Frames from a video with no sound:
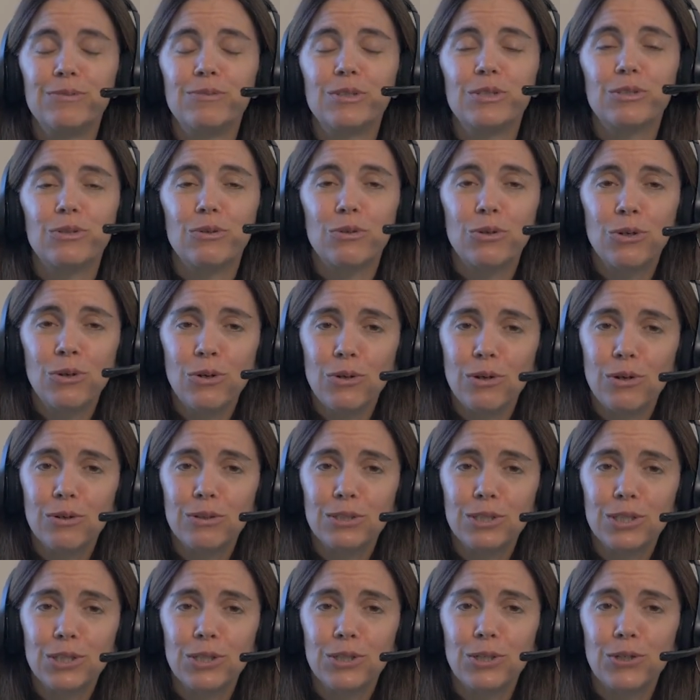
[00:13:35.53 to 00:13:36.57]
So
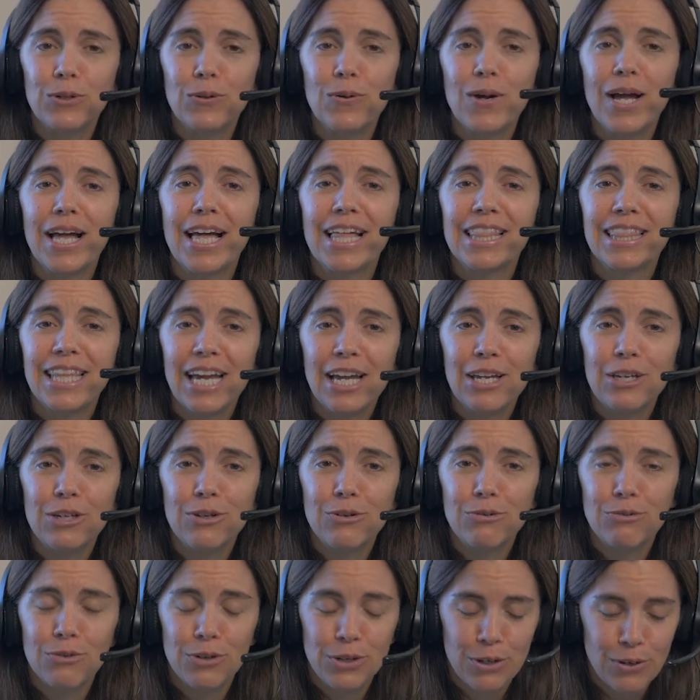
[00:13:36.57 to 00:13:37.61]
kudos to you. Thank
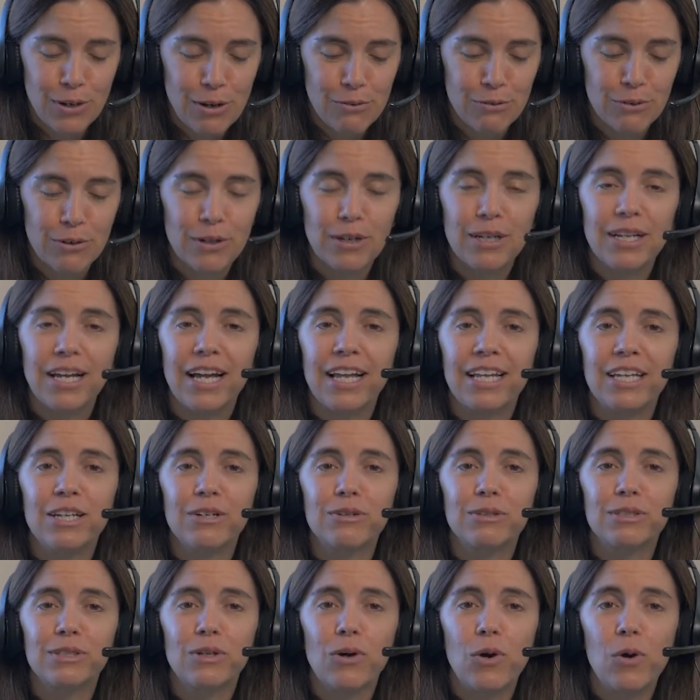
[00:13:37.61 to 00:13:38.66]
you for your effort. And
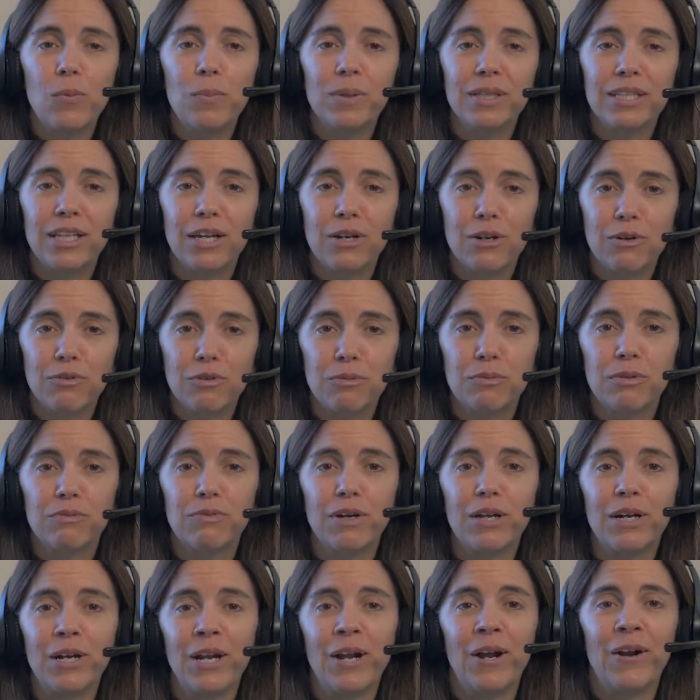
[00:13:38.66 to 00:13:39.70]
here's an open letter from a
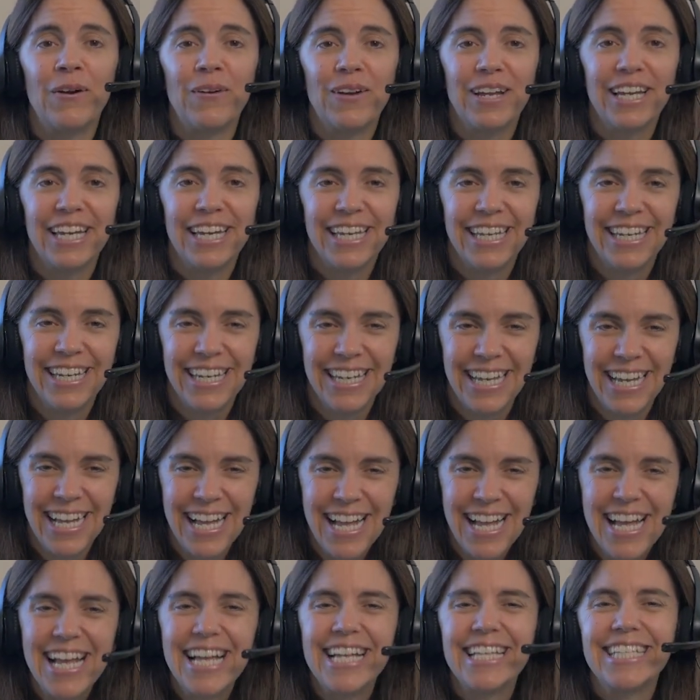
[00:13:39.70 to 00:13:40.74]
veterinarian
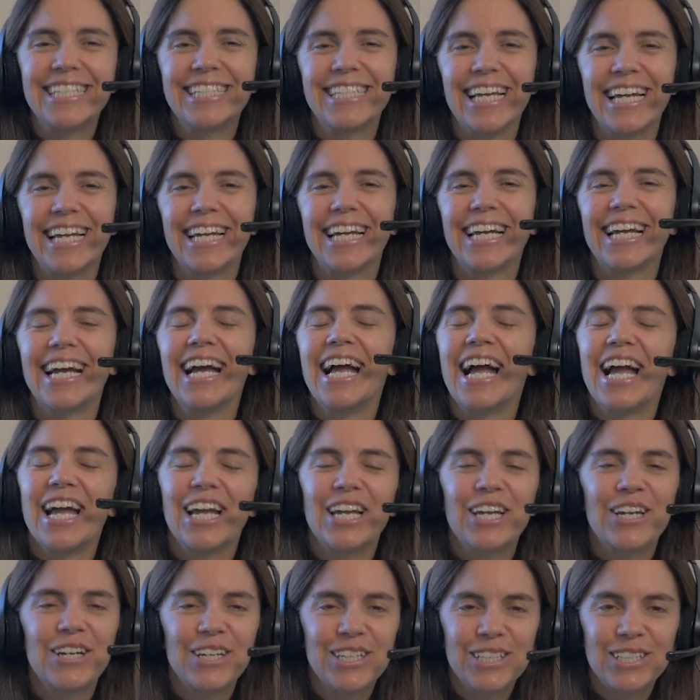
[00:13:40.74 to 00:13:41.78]
saying,
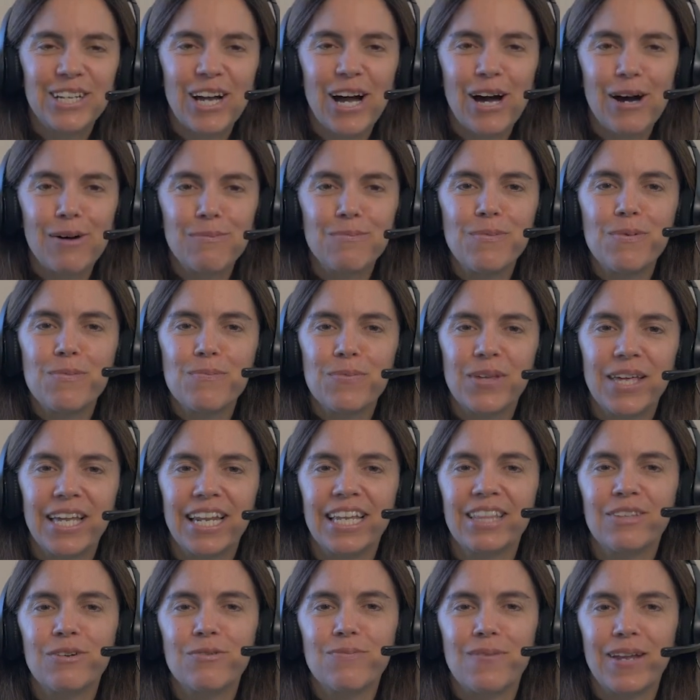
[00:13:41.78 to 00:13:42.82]
good job
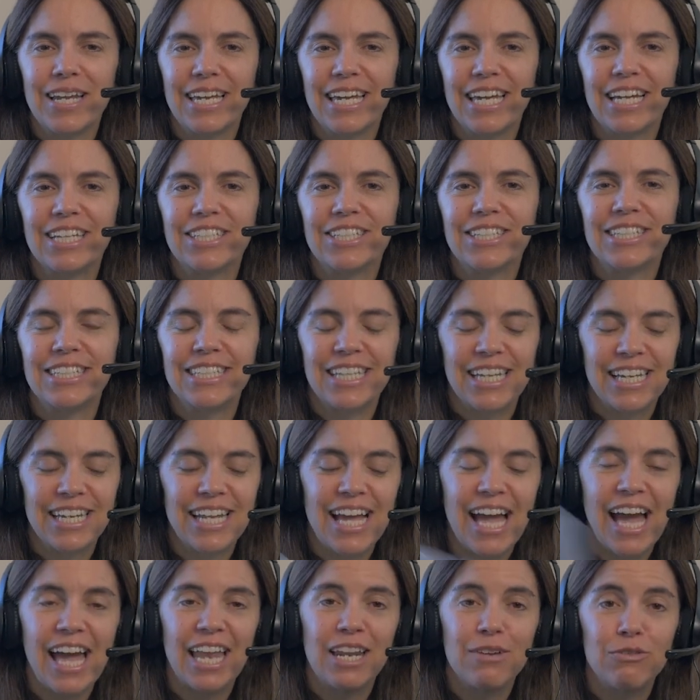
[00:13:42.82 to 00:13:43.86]
getting those medications in.
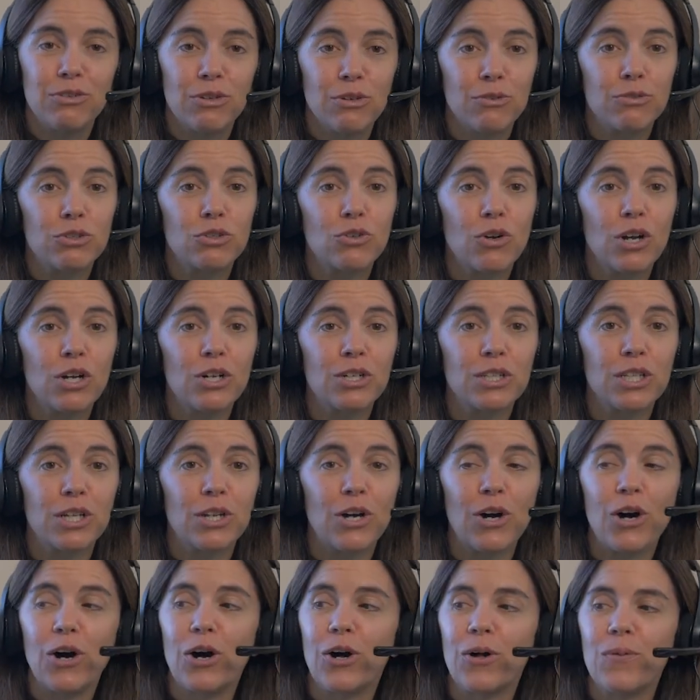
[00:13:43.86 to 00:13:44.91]
And if you've struggled at
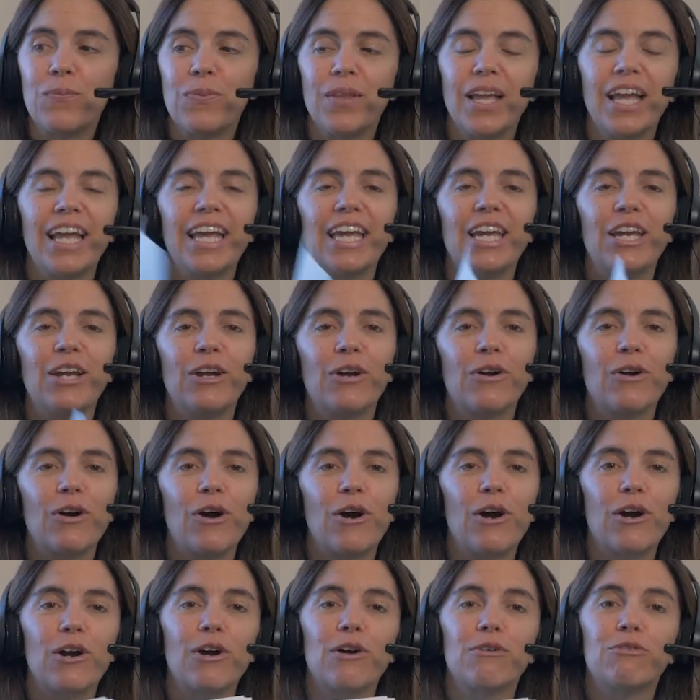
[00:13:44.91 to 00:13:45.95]
all, here
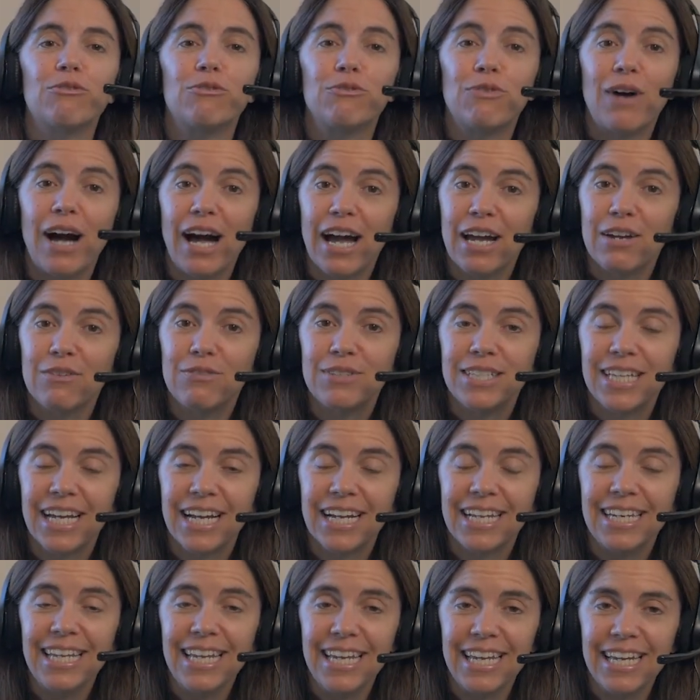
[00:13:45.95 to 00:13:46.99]
are 5
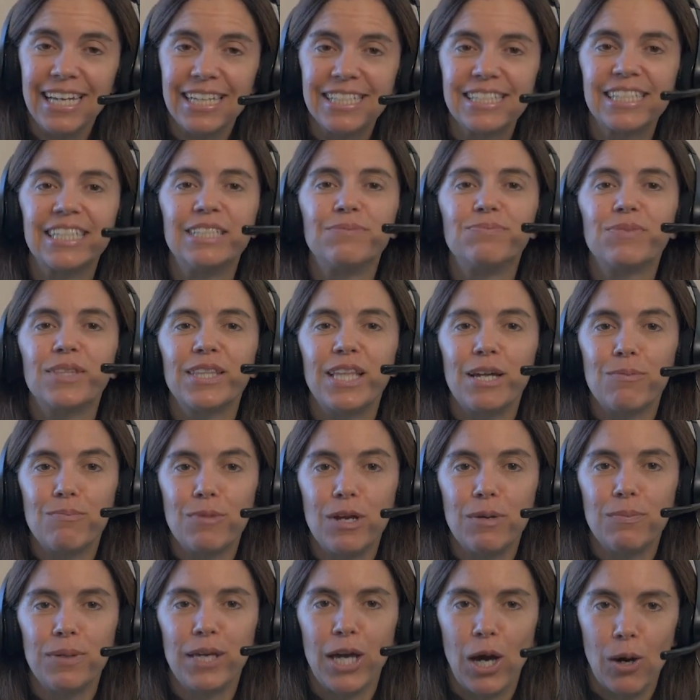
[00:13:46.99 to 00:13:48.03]
techniques that
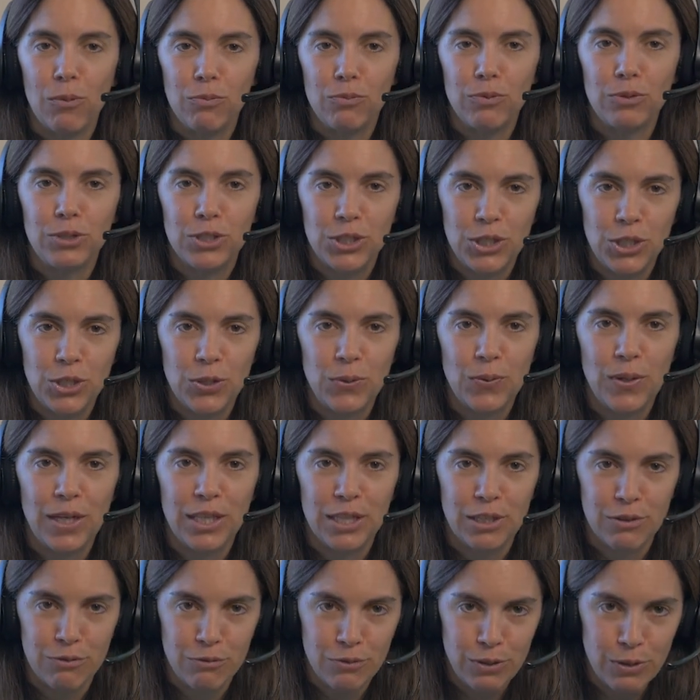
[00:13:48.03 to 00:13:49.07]
may be helpful to you in
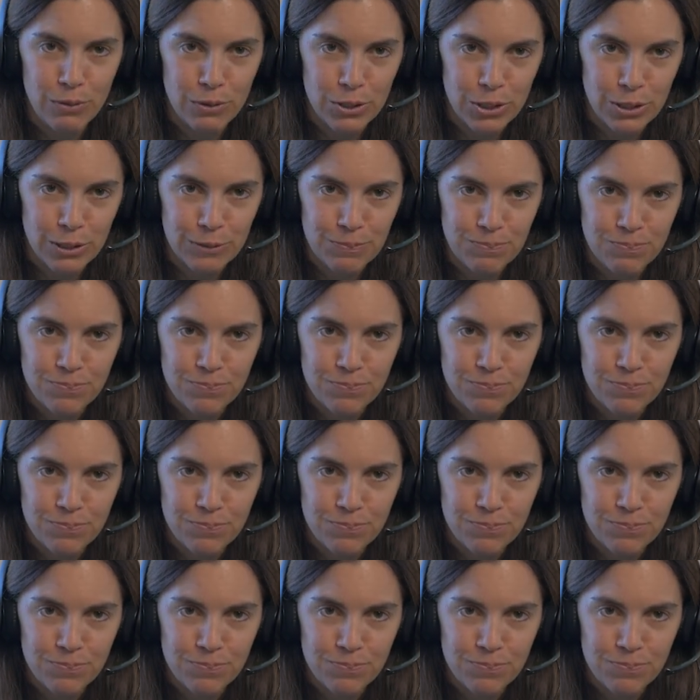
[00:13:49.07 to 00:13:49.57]
the future.